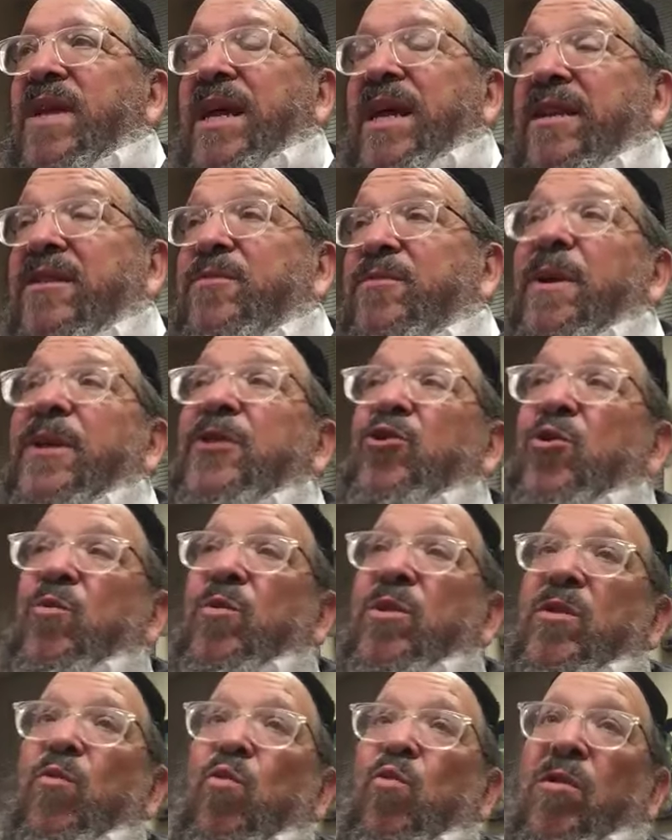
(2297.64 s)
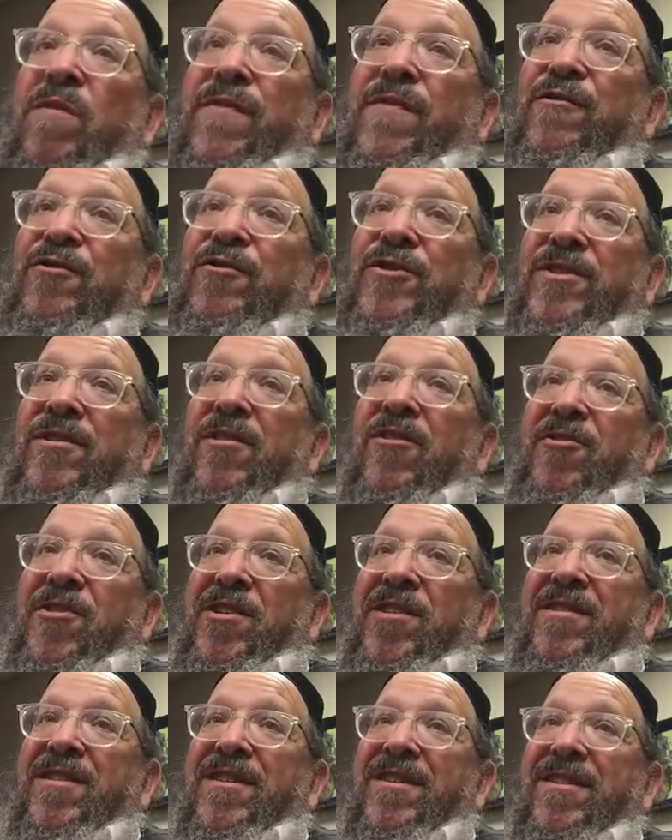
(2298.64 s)
And especially when the war first
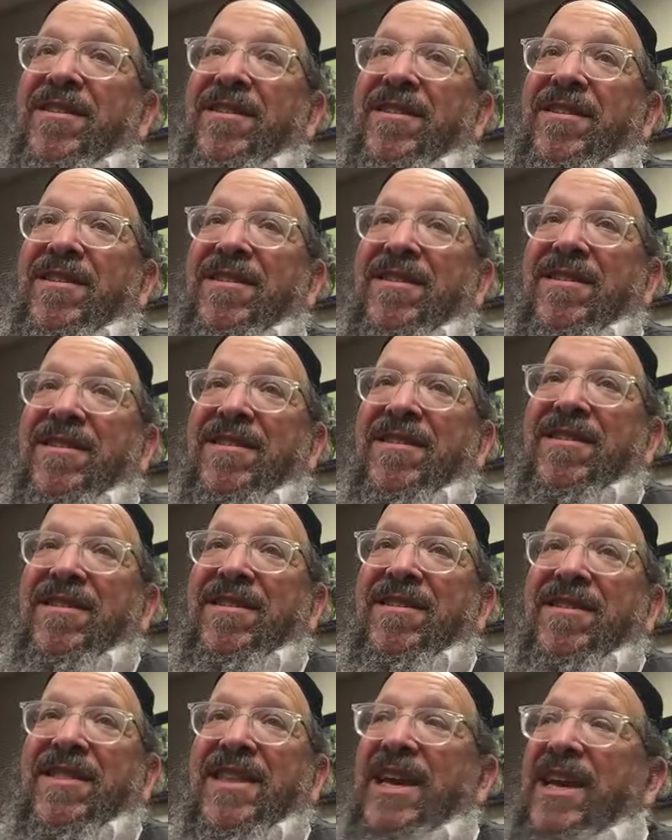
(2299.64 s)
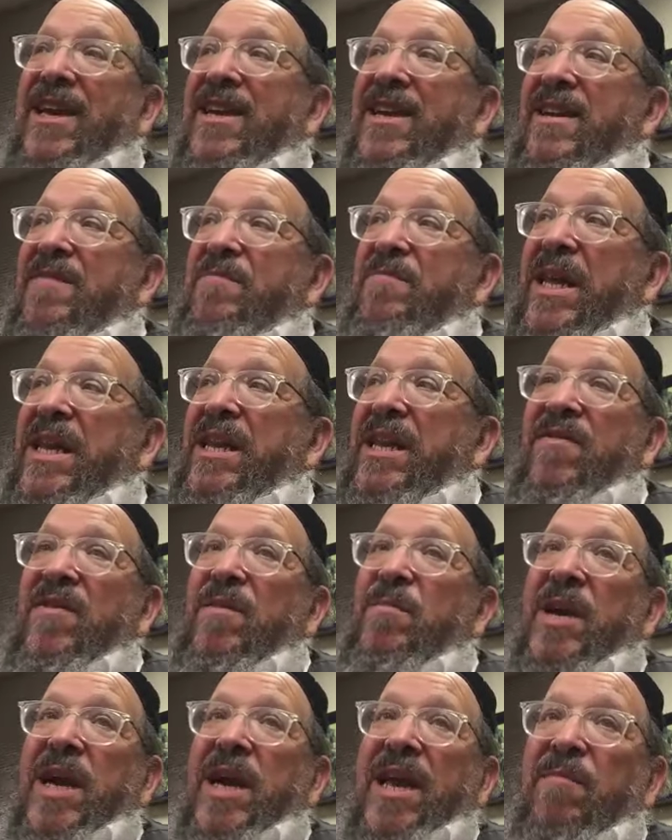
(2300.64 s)
started, many of
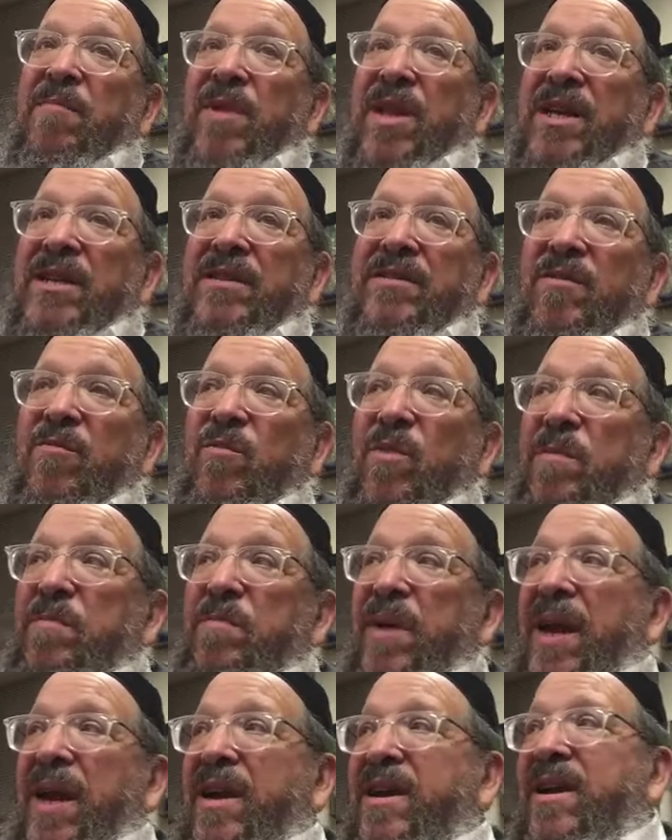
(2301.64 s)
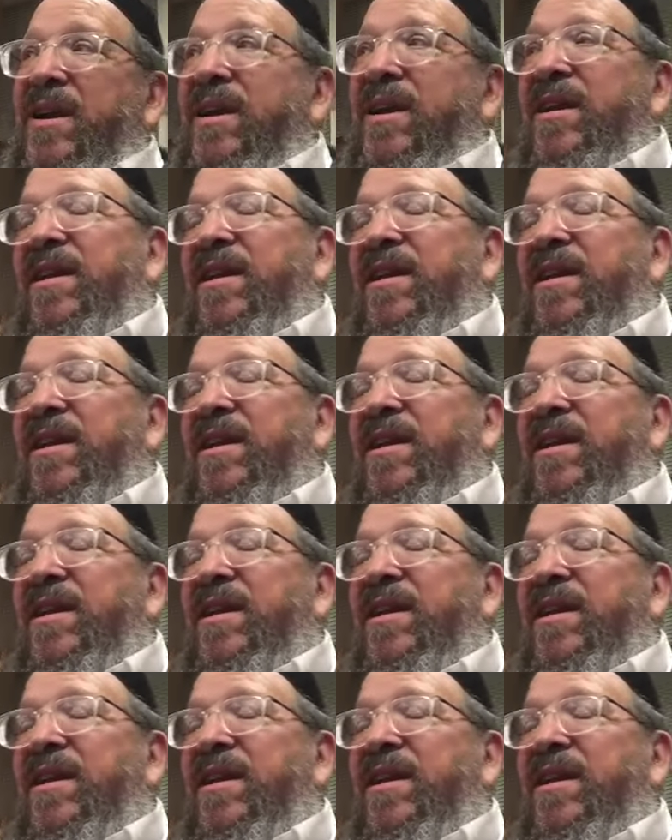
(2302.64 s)
them got on planes and went back.